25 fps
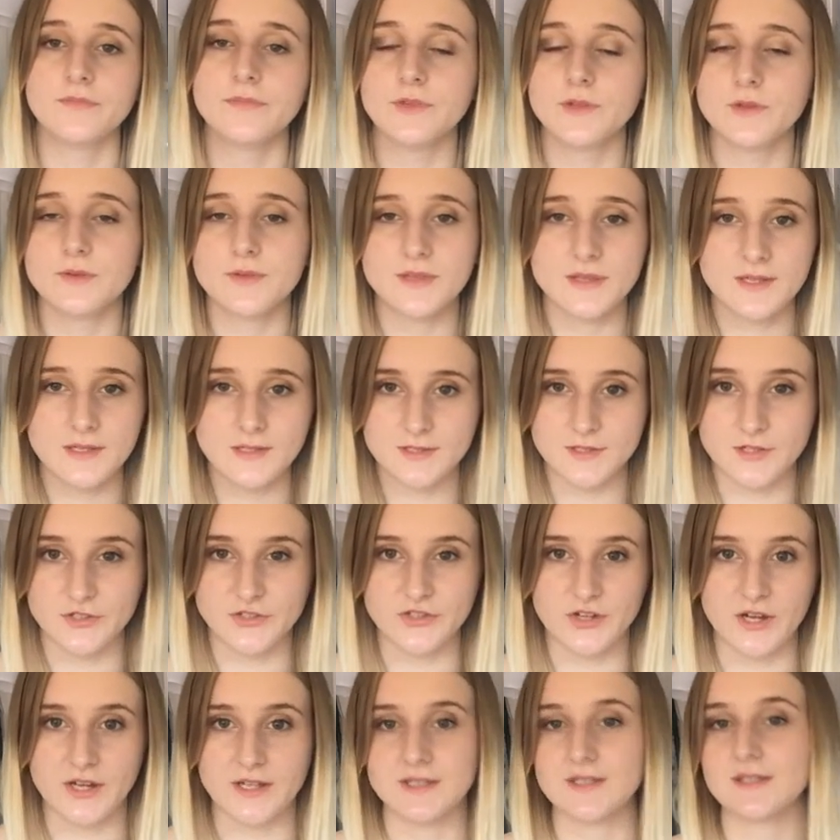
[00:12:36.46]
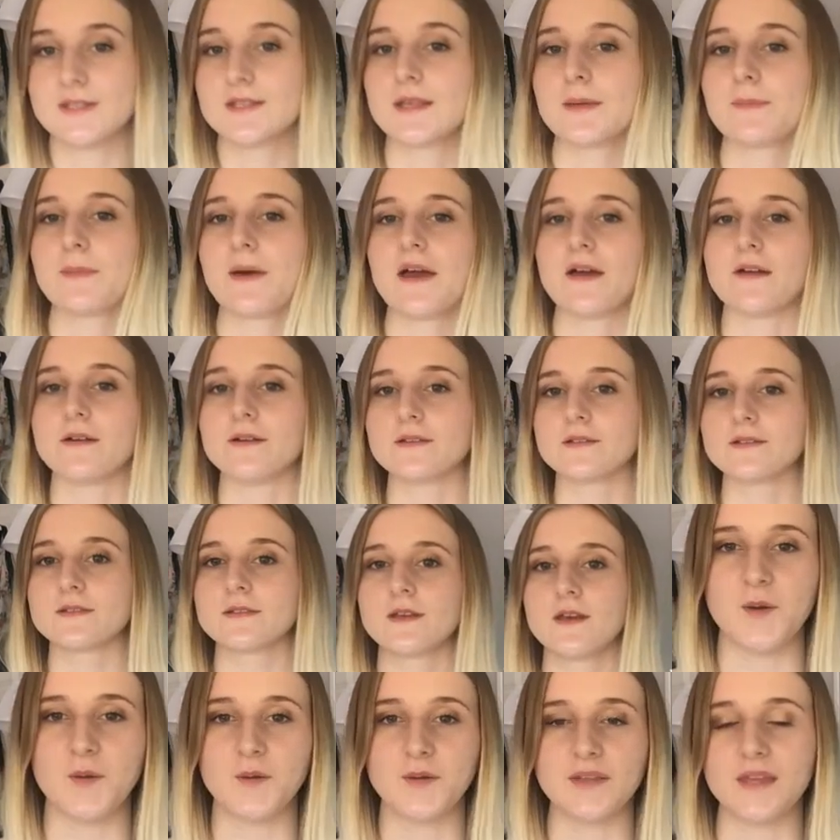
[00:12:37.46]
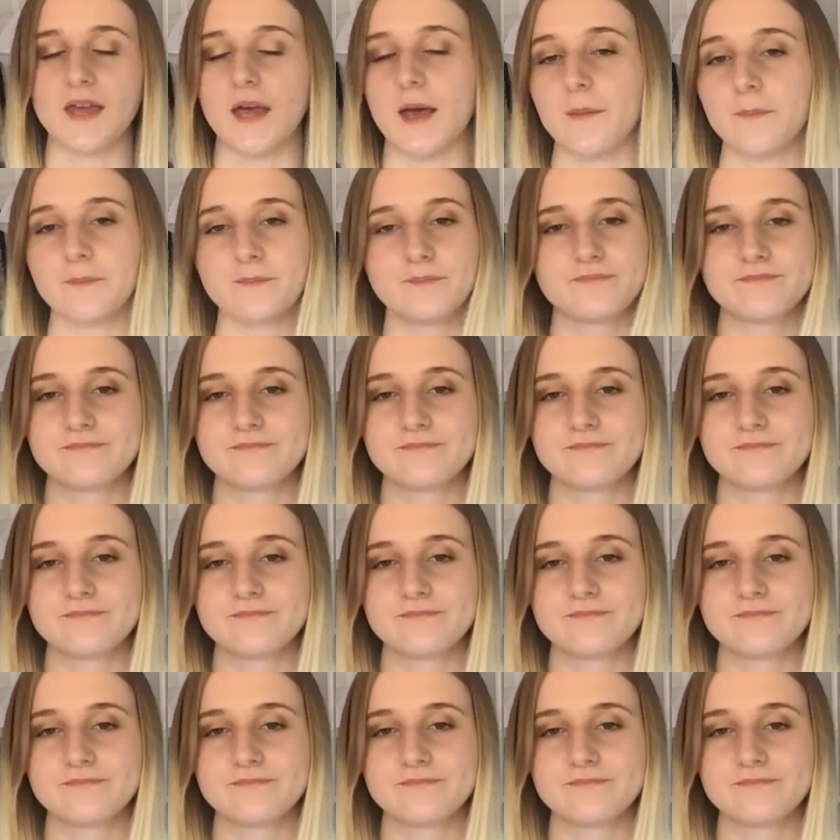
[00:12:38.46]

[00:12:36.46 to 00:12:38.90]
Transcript: new things to try at Disneyland Paris. So yeah,